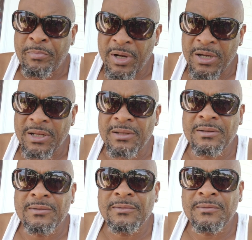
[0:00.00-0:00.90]
But
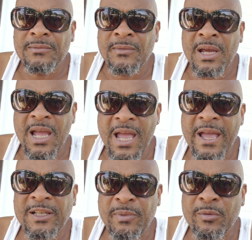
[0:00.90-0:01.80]
it
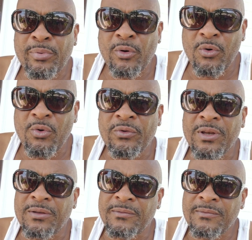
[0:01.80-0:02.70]
has been proven